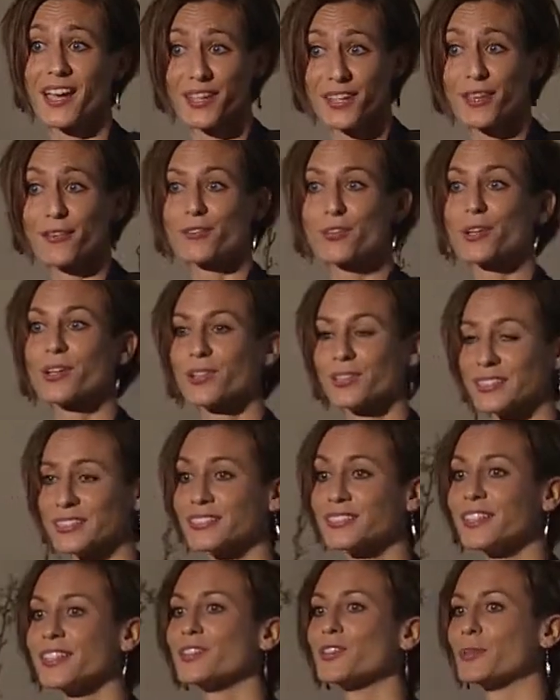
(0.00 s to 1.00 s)
I never
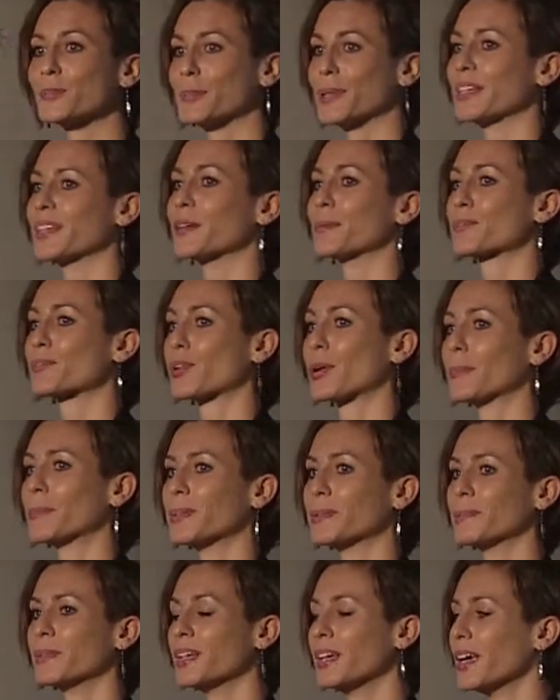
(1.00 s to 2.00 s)
considered being a
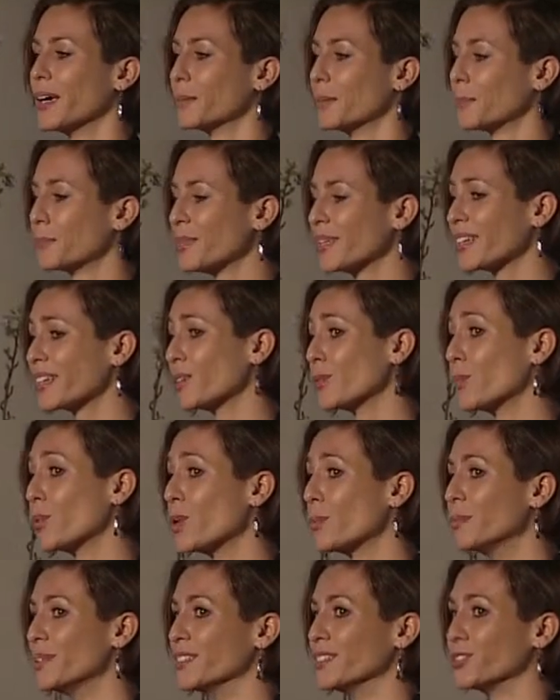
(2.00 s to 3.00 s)
problem. But being a
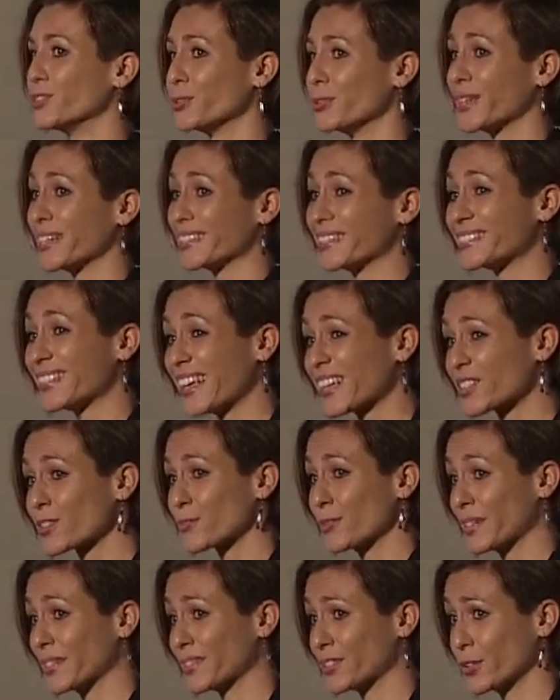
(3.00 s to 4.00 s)
woman doing sex
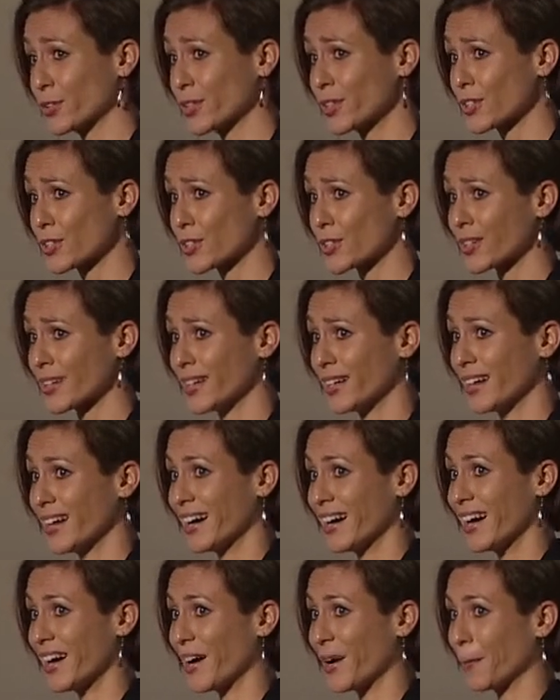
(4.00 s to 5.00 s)
research,
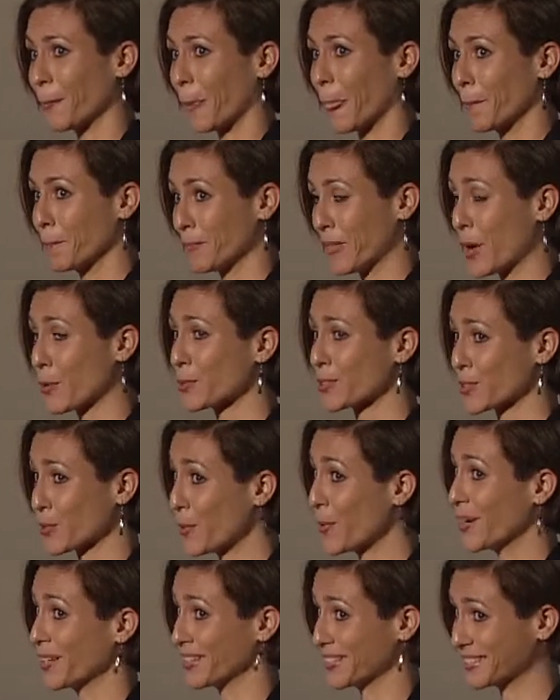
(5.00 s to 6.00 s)
um, that was
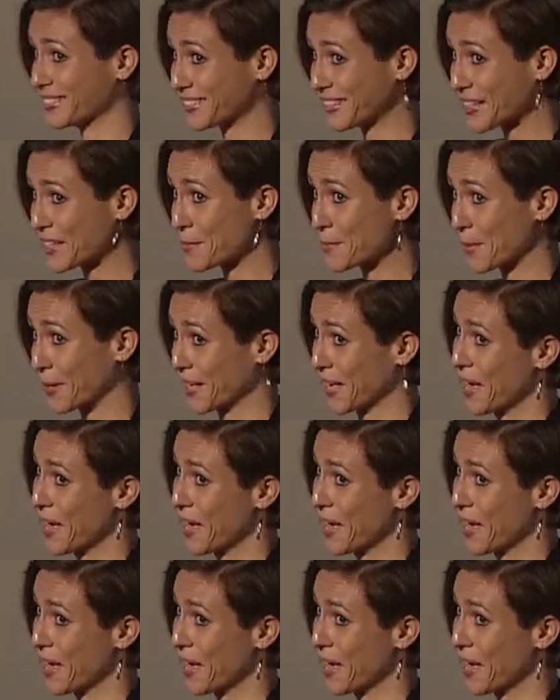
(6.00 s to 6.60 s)
quite a stigma.